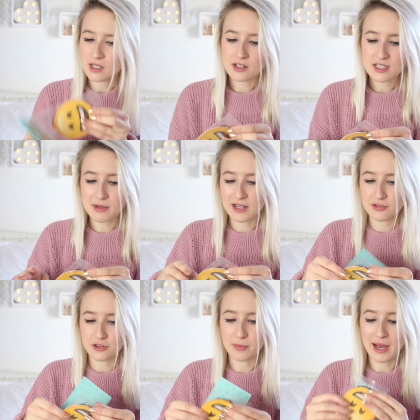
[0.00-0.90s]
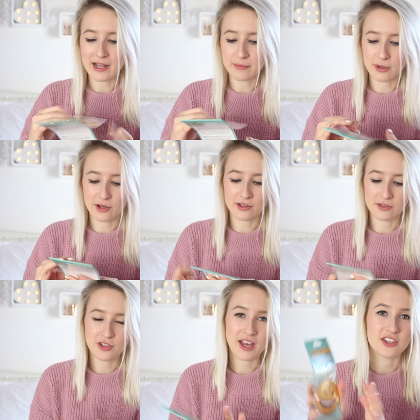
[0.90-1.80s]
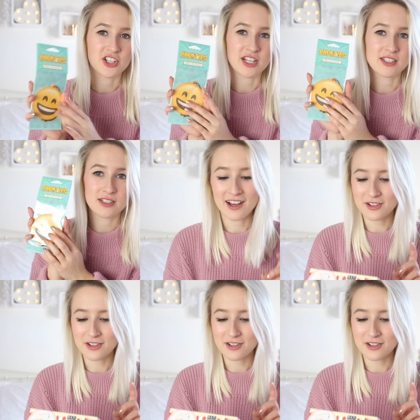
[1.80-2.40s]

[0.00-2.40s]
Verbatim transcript: I can't smell it through the bag, but you get the gist.